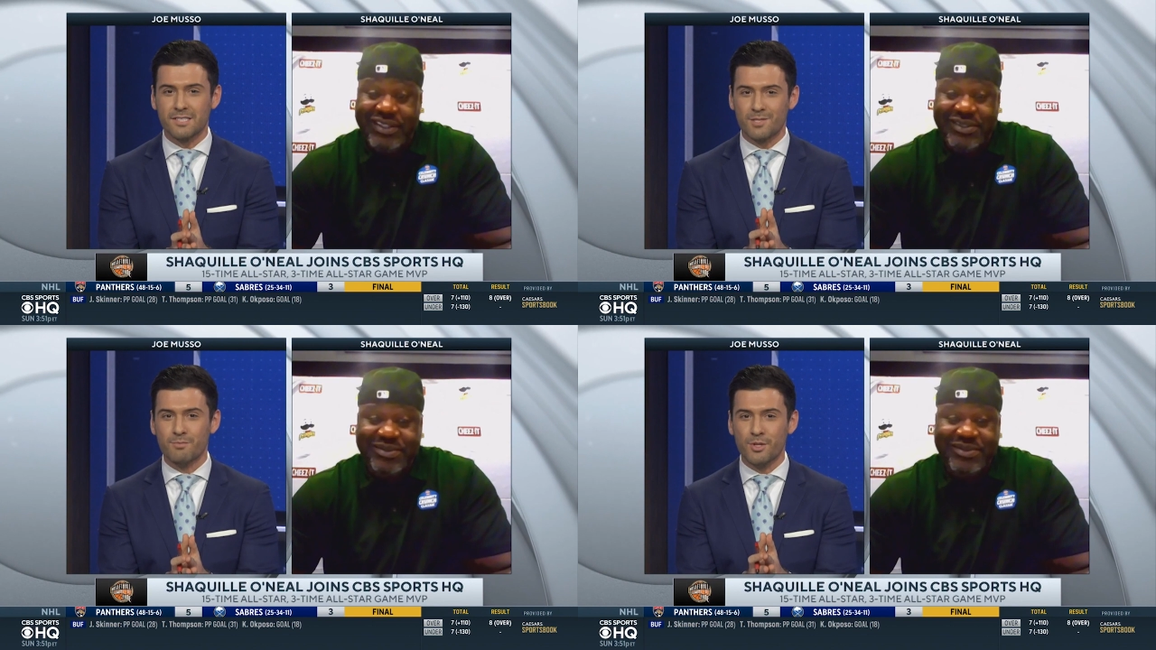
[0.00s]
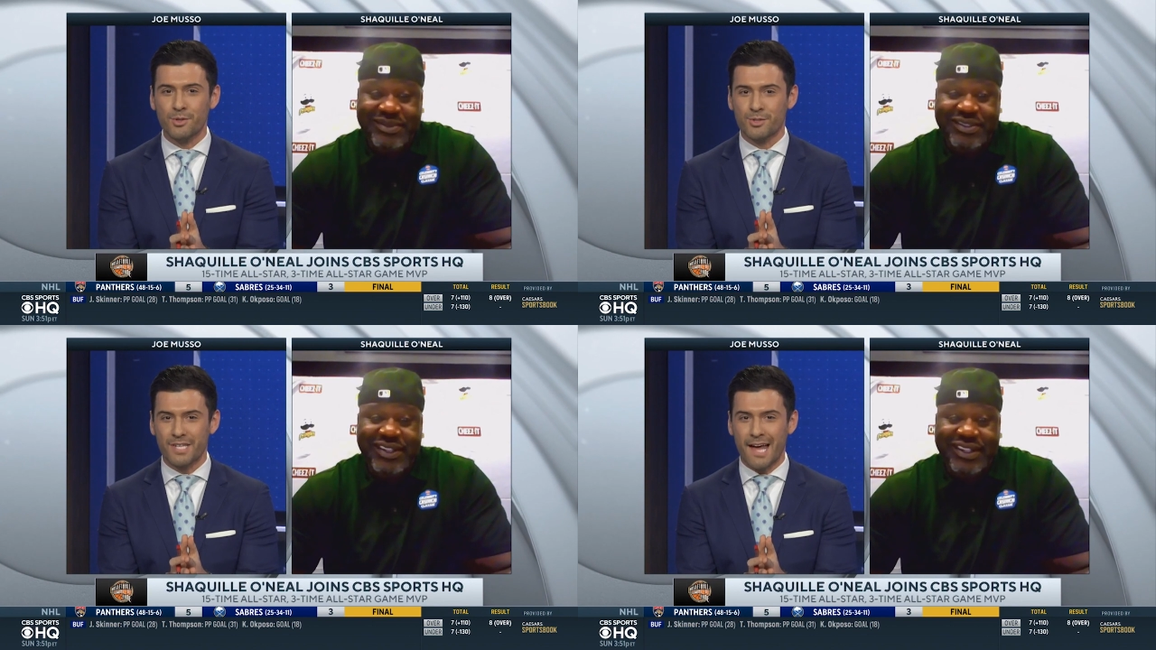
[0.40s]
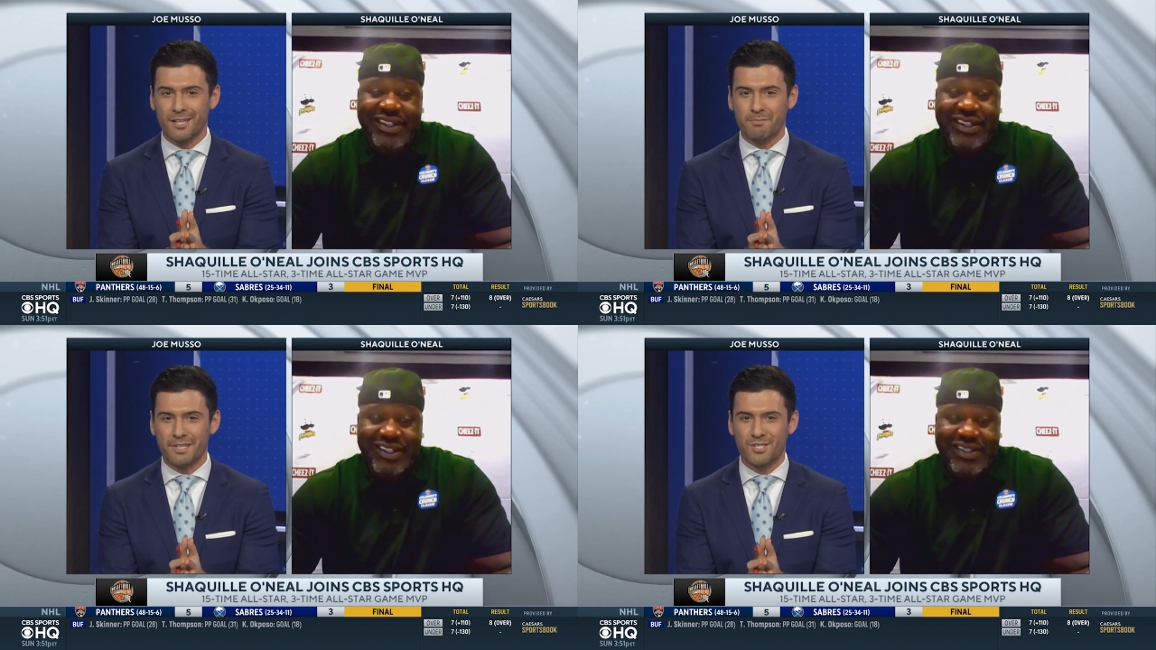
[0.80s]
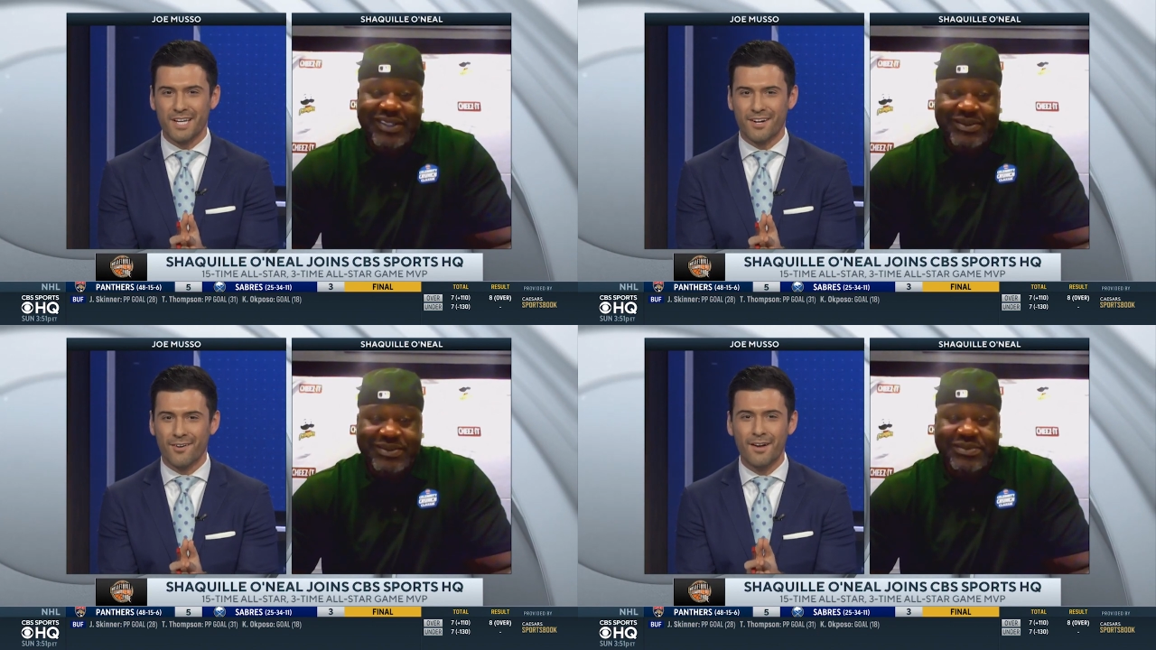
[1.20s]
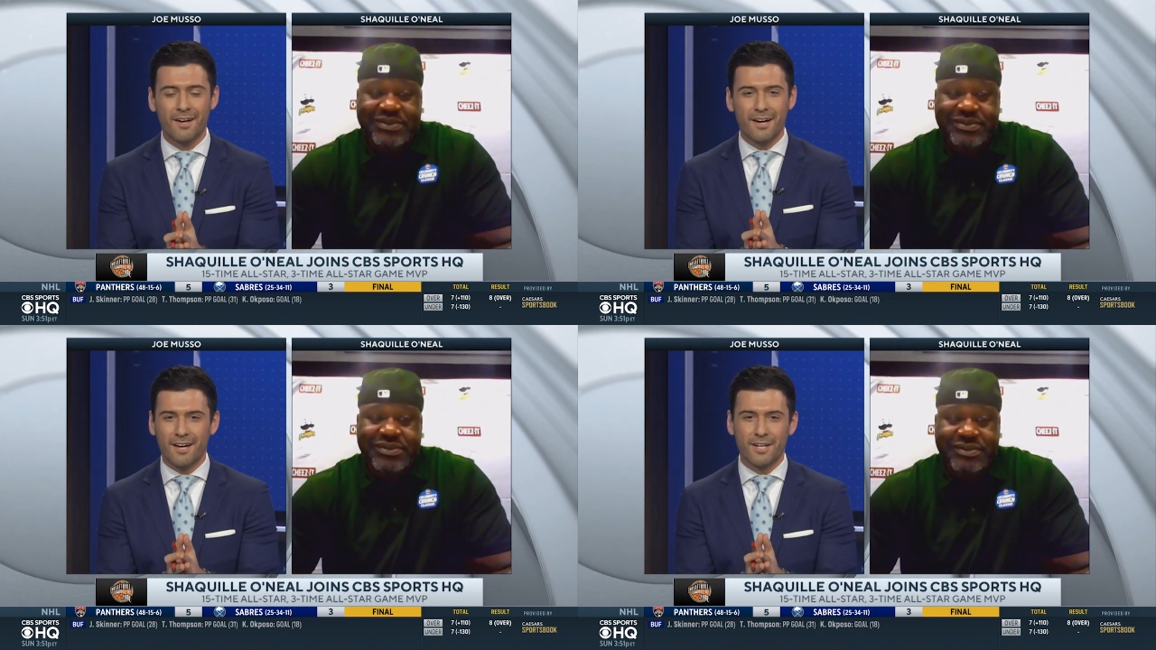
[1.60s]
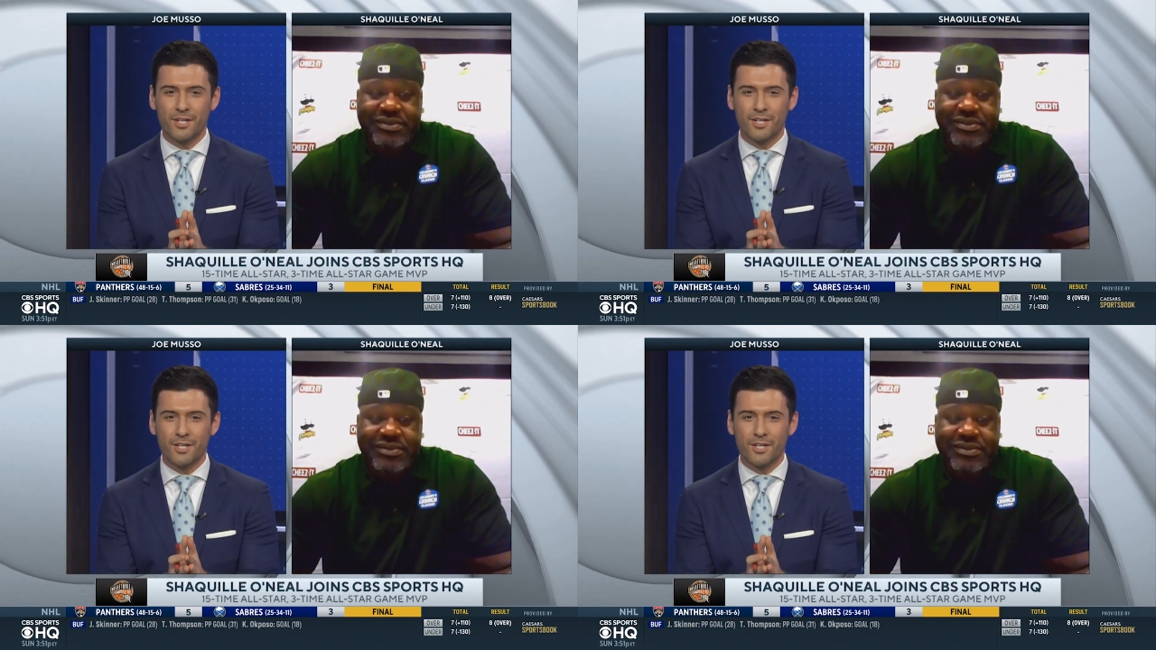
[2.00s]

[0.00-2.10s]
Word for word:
Speaker 1: some news elements here. Uh,